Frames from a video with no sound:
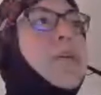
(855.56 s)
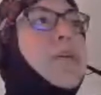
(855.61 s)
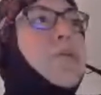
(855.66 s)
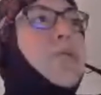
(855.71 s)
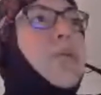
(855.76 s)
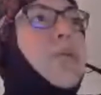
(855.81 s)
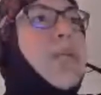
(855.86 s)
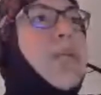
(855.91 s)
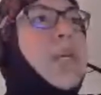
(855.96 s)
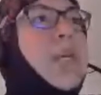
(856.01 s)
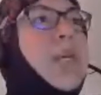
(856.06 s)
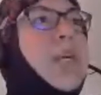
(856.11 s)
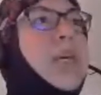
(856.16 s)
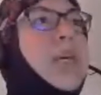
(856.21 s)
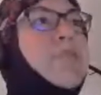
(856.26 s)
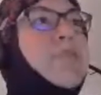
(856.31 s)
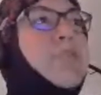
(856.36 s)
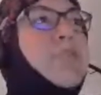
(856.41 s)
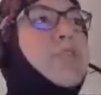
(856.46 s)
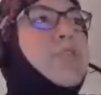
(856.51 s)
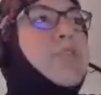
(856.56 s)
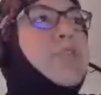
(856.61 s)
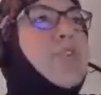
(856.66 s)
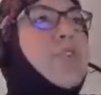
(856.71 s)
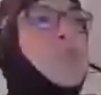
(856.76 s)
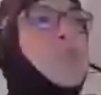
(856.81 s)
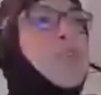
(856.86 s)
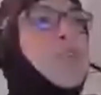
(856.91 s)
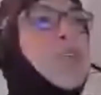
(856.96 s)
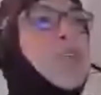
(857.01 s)
we have
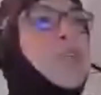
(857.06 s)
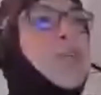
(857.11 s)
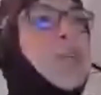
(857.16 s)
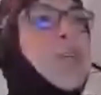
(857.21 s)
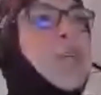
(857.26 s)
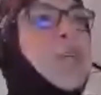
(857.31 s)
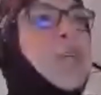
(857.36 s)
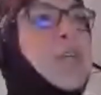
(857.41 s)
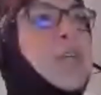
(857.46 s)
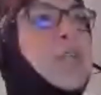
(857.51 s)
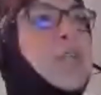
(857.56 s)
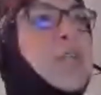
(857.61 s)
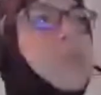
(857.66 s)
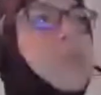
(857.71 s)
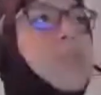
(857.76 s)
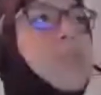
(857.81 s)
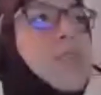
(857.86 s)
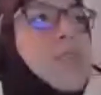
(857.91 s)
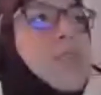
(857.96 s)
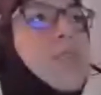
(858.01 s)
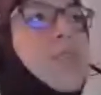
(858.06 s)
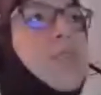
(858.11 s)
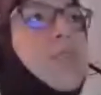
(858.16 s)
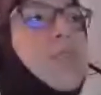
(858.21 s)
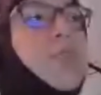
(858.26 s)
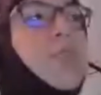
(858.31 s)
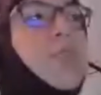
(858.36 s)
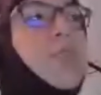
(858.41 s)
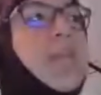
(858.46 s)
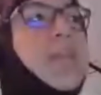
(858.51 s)
so here
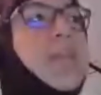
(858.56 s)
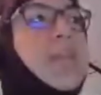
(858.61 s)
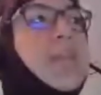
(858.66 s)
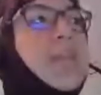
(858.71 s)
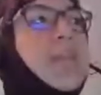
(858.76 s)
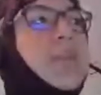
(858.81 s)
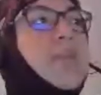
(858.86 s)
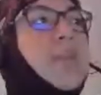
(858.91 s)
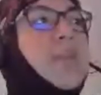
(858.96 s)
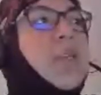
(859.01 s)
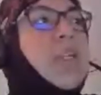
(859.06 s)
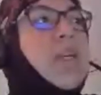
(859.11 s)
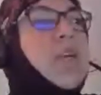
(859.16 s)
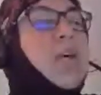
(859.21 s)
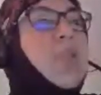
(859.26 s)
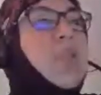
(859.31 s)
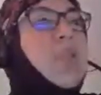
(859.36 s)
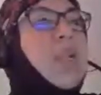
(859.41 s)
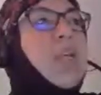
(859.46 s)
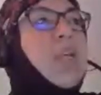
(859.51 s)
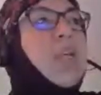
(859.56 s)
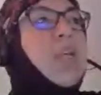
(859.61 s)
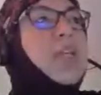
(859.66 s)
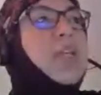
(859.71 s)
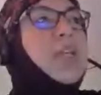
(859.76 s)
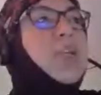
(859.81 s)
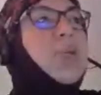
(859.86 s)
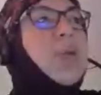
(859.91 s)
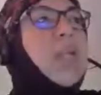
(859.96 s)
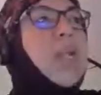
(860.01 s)
you click on the link,
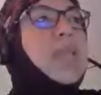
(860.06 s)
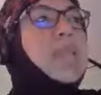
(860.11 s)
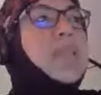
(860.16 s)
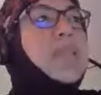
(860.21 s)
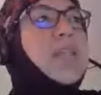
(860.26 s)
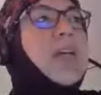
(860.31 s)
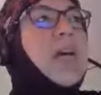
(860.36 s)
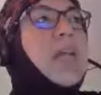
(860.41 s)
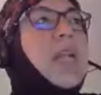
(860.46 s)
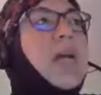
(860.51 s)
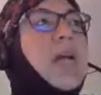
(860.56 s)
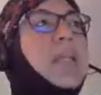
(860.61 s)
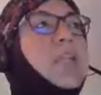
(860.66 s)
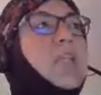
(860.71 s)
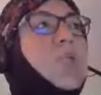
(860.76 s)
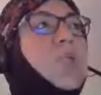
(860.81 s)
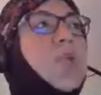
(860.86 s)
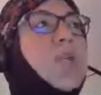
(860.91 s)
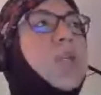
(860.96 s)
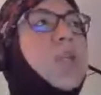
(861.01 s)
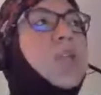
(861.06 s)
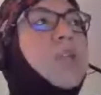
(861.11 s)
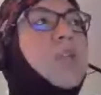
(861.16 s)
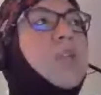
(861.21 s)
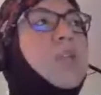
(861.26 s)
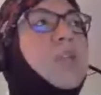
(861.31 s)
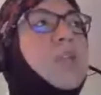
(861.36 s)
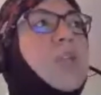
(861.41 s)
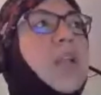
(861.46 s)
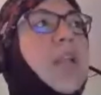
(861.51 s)
you will install, and you will
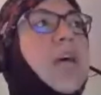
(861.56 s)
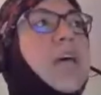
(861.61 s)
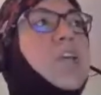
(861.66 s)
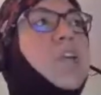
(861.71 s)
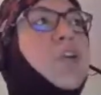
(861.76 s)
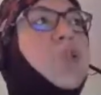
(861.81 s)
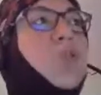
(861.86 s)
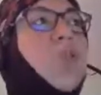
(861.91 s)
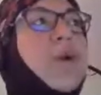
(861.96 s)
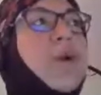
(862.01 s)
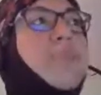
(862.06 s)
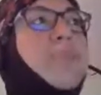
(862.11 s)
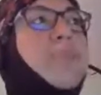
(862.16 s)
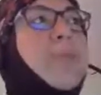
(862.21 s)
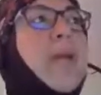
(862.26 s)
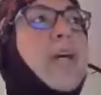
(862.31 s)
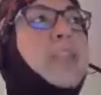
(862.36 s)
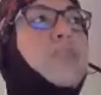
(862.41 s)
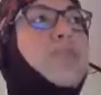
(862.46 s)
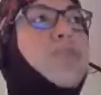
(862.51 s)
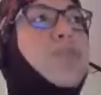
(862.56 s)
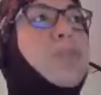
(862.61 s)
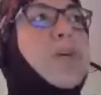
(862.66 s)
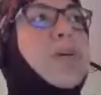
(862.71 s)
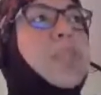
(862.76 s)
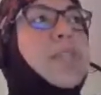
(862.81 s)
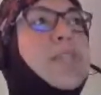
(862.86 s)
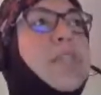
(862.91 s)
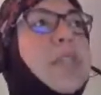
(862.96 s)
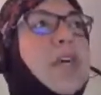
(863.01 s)
launch web platform
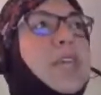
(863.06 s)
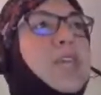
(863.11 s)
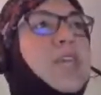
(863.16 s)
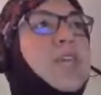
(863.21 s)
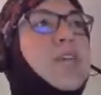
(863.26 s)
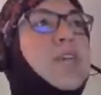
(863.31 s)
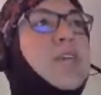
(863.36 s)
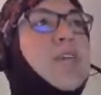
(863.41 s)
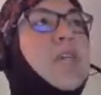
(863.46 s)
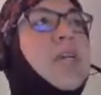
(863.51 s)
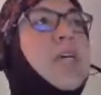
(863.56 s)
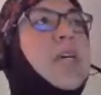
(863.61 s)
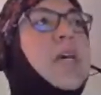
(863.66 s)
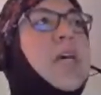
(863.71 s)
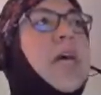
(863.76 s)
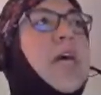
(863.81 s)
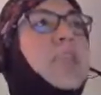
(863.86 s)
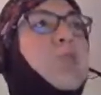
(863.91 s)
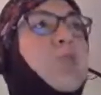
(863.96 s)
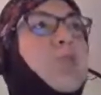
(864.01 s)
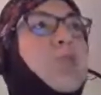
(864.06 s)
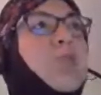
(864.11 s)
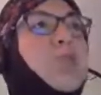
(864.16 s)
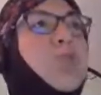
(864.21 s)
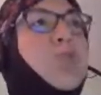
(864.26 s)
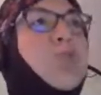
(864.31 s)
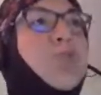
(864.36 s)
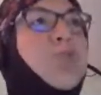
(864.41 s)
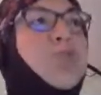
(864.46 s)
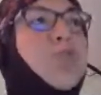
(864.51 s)
installer, and you will
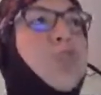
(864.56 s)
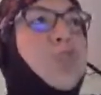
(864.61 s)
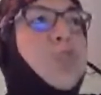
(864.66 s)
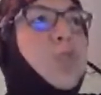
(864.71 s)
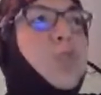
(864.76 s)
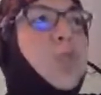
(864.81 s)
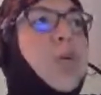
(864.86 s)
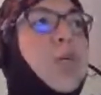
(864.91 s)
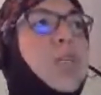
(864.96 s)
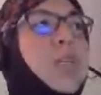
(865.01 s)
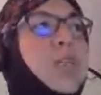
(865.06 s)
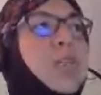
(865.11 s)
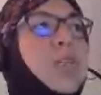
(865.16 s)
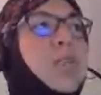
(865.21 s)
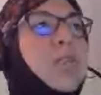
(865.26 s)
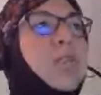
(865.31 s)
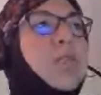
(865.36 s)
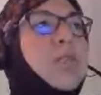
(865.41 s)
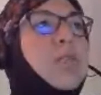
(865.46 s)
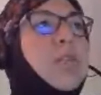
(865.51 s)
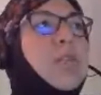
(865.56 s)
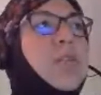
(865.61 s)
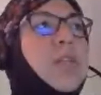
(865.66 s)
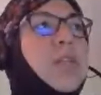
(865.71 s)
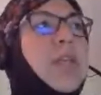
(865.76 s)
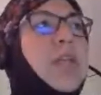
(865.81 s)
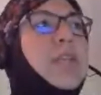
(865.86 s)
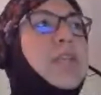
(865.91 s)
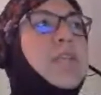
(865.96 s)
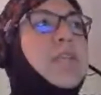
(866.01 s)
choose the first one,
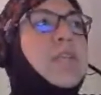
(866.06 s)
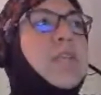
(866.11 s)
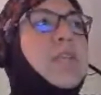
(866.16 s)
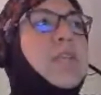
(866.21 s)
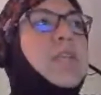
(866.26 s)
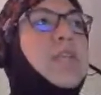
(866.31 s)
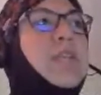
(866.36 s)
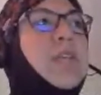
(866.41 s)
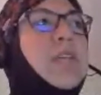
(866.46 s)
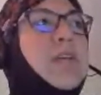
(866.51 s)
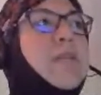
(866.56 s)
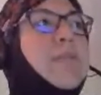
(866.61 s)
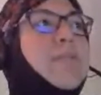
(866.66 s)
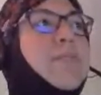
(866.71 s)
that is SDK,